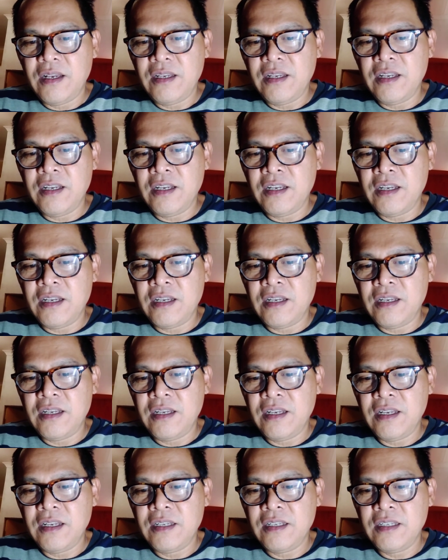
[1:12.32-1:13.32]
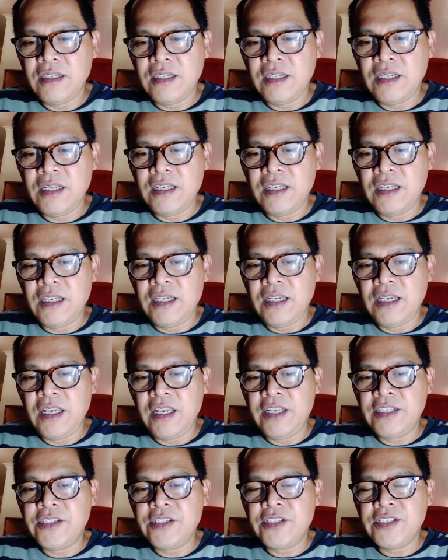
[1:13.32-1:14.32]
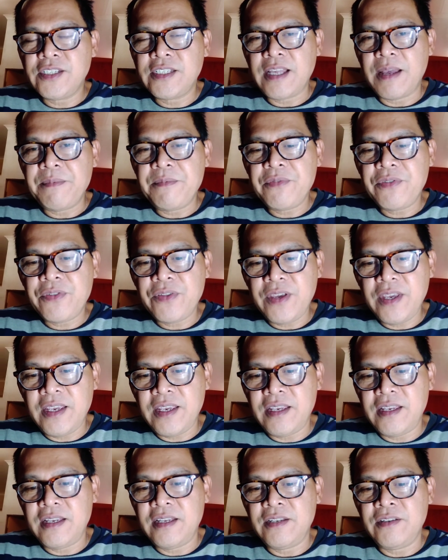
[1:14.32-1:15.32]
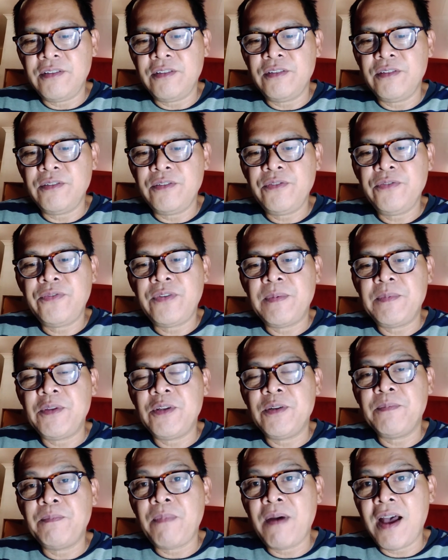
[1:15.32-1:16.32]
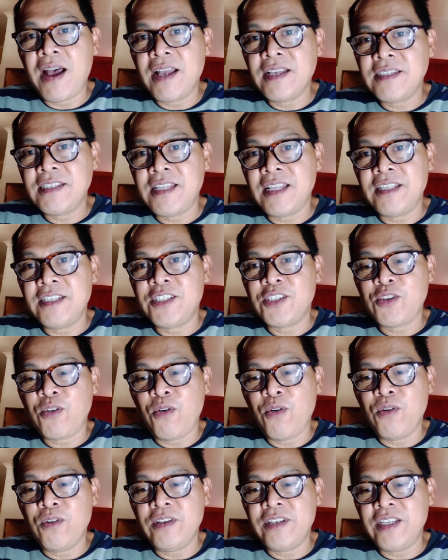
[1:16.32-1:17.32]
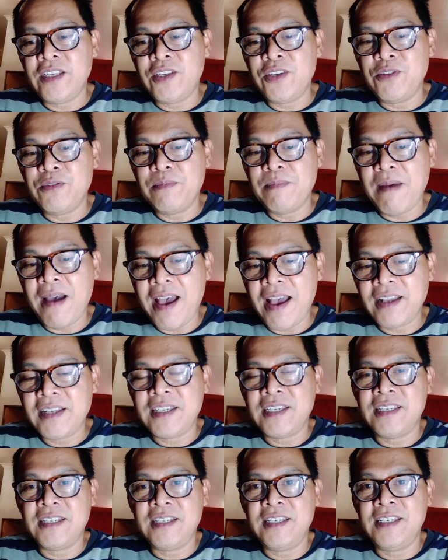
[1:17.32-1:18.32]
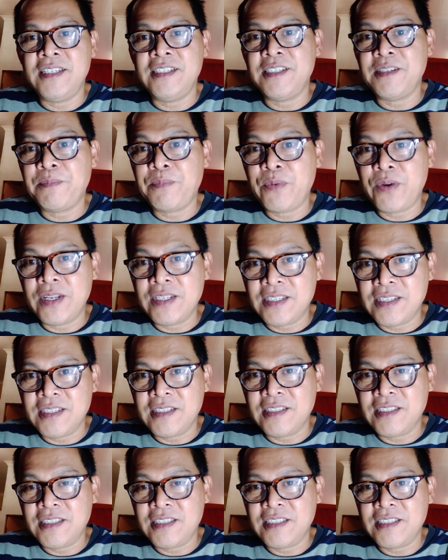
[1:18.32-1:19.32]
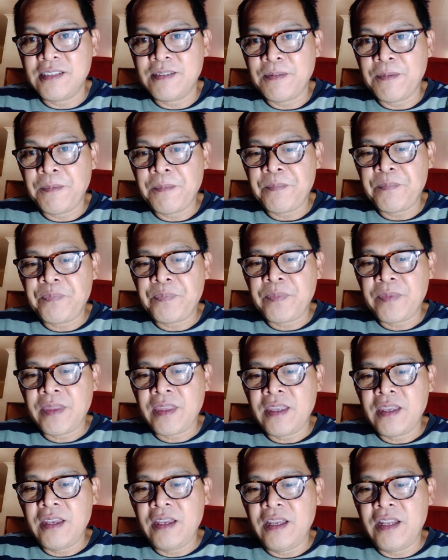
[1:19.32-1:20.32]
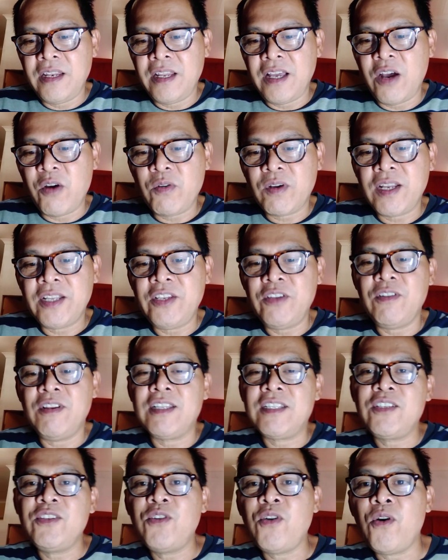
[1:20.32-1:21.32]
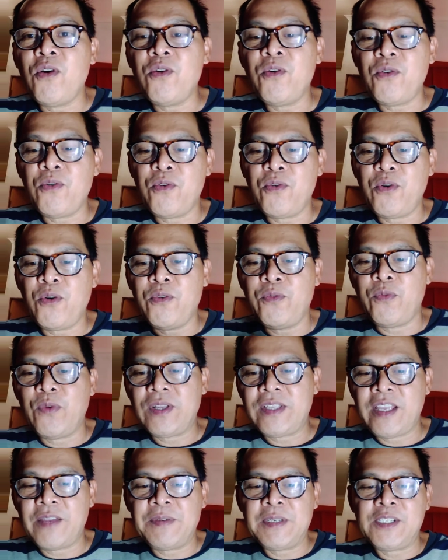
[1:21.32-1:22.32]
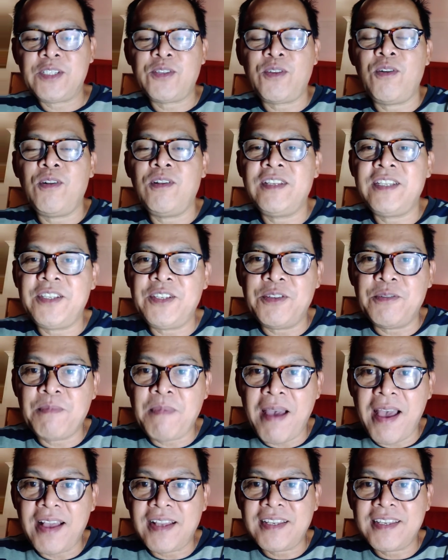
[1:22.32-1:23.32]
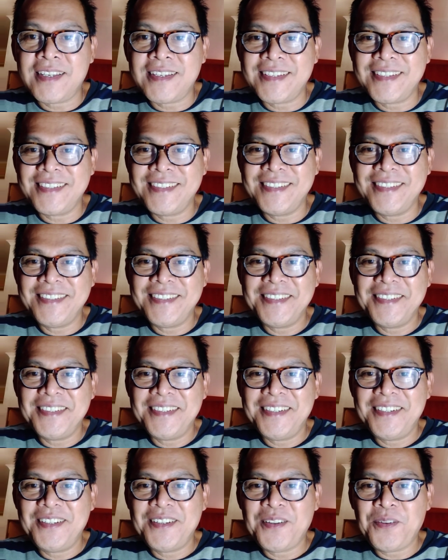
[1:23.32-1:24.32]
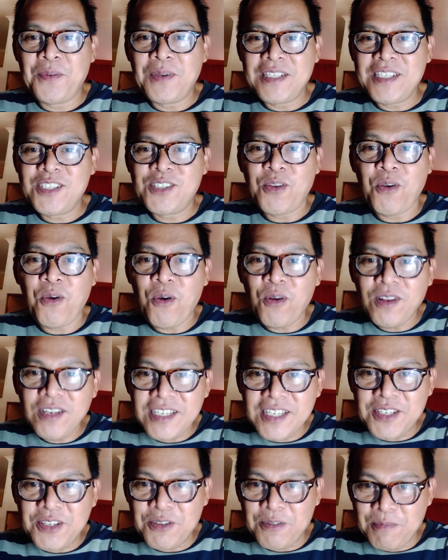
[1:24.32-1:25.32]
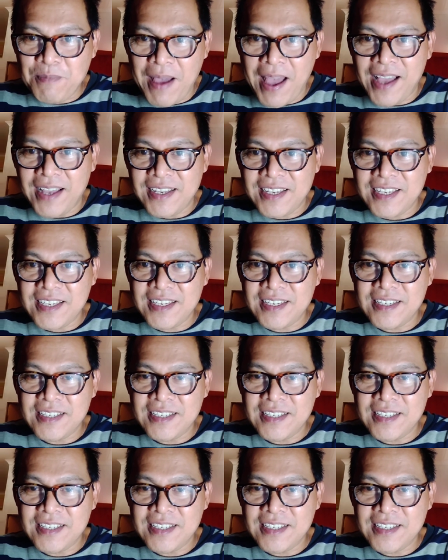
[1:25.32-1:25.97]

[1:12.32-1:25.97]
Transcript: is there something, from your past that is holding you back in the present? And how can you let go of whatever is holding you back? What is holding you back?